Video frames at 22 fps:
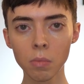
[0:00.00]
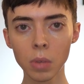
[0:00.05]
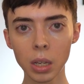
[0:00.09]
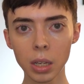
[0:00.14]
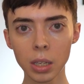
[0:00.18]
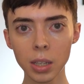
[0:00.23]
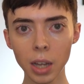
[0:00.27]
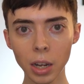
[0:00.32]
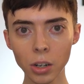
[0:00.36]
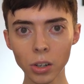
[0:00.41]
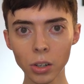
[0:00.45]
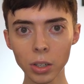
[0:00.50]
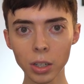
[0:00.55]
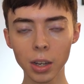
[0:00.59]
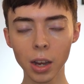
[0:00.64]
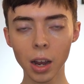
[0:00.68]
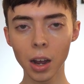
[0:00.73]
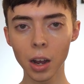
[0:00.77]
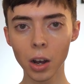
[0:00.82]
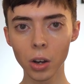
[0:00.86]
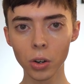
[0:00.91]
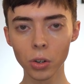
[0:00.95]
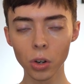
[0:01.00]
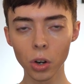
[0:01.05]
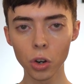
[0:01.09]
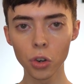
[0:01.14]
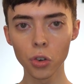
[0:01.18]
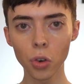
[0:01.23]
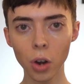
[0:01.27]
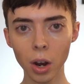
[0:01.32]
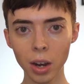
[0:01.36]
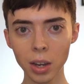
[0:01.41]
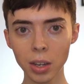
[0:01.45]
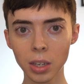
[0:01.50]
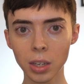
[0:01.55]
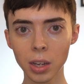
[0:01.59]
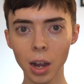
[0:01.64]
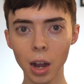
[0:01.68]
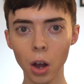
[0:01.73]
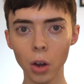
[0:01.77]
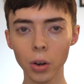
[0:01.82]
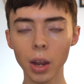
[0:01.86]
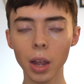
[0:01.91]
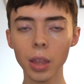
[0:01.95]
settles down, dries
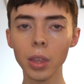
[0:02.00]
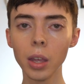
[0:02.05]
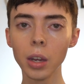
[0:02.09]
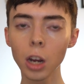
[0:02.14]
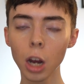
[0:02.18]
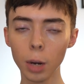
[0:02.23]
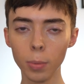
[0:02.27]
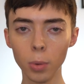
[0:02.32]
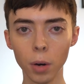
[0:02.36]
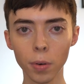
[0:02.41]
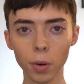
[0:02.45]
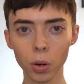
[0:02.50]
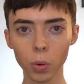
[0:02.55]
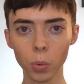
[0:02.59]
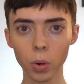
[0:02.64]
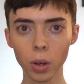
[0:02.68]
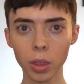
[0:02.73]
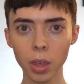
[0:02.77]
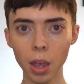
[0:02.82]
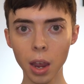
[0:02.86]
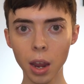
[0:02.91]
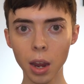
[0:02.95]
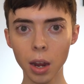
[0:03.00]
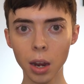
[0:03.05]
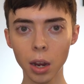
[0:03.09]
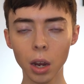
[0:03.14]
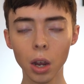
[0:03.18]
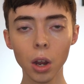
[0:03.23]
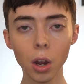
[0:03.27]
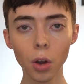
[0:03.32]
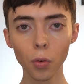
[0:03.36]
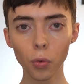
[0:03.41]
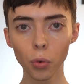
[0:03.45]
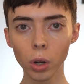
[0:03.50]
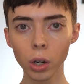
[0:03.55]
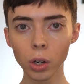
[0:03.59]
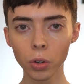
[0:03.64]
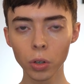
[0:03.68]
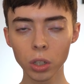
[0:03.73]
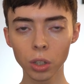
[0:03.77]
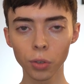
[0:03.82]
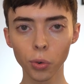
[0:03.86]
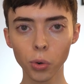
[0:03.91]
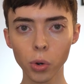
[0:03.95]
down, and then come over with a
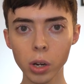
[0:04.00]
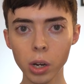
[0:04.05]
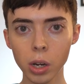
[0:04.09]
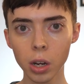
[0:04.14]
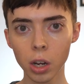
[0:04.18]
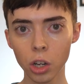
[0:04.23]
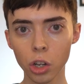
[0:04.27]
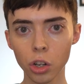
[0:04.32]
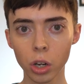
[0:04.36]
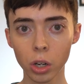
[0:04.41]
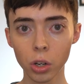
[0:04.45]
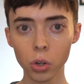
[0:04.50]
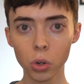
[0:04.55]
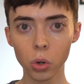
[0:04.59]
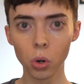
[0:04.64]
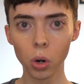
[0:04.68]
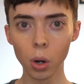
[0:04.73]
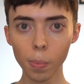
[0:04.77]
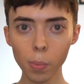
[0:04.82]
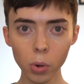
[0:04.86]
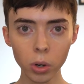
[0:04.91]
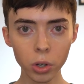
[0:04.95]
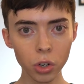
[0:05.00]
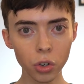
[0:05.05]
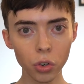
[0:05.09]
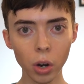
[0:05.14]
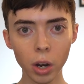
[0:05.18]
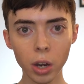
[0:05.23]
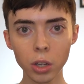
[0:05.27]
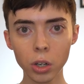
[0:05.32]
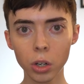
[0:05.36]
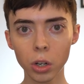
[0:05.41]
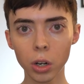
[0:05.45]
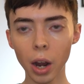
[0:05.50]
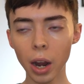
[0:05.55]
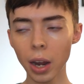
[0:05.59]
fragrance-free gentle moisturizer.